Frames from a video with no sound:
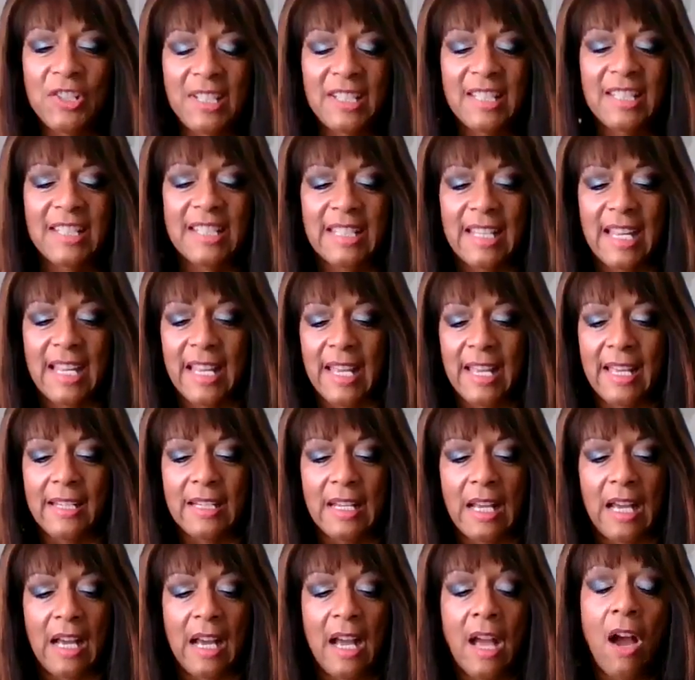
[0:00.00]
she
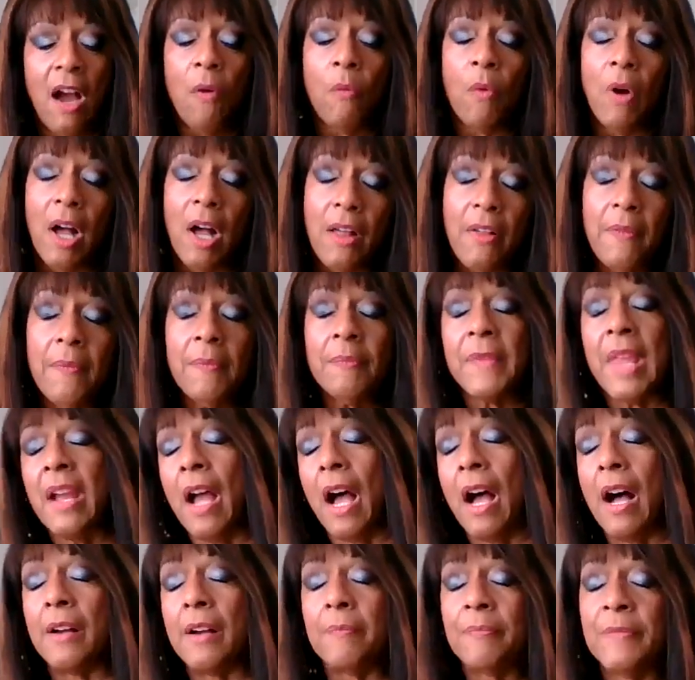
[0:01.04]
said, well,
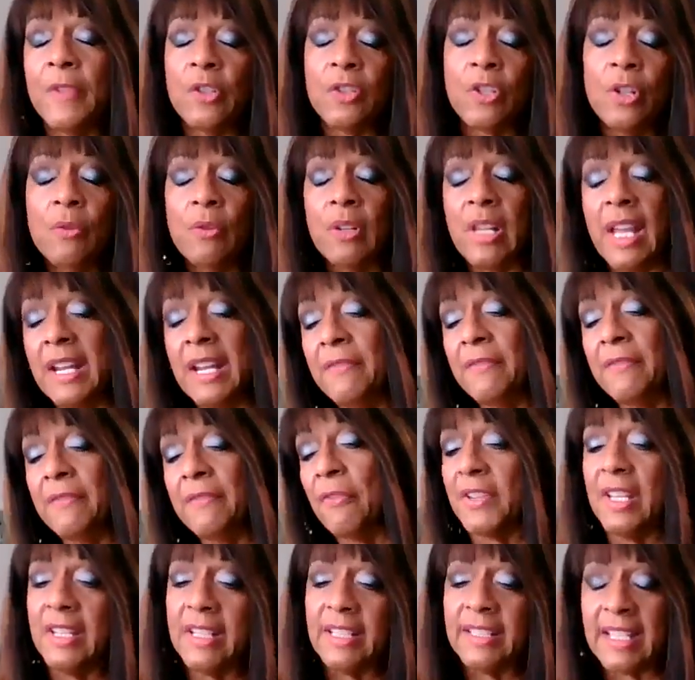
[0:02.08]
you're too
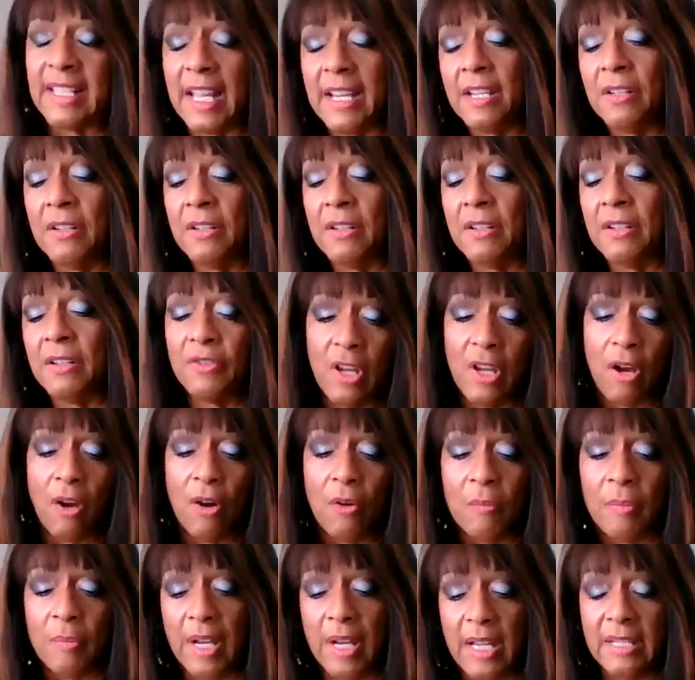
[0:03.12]
late for the executive
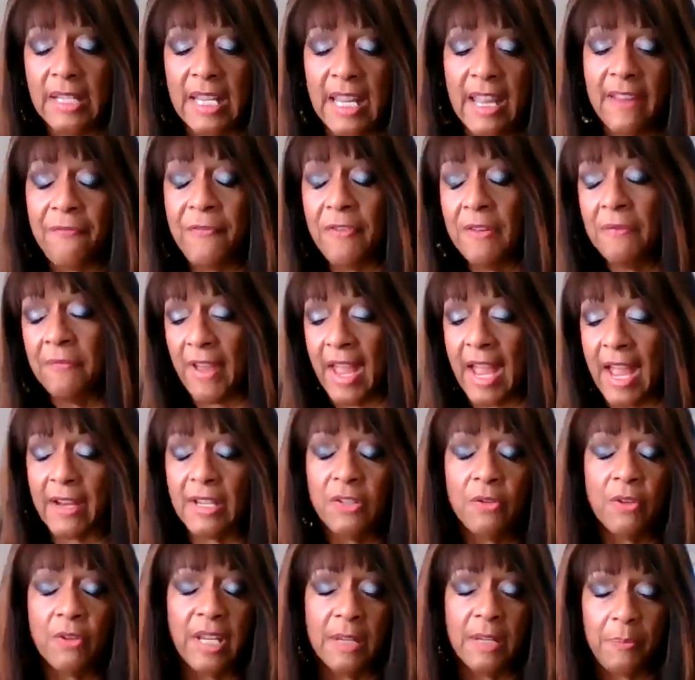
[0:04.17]
show, but if in
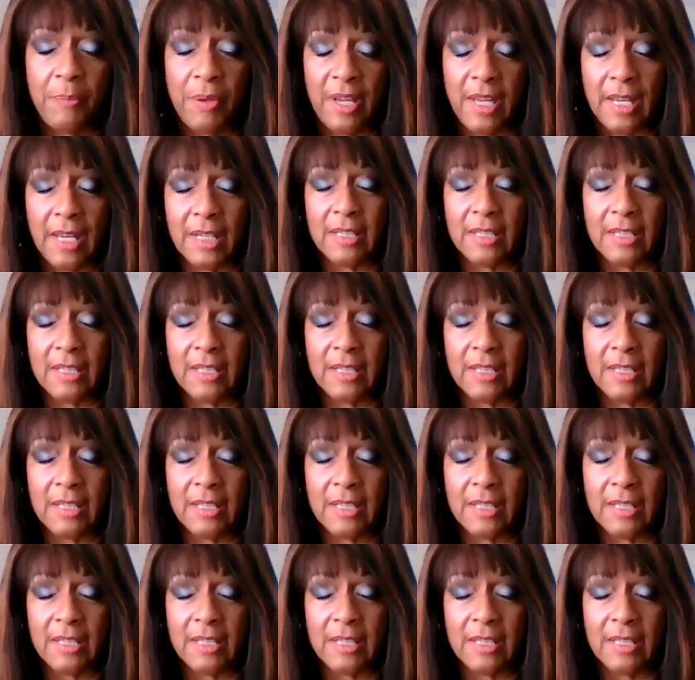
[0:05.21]
fact you get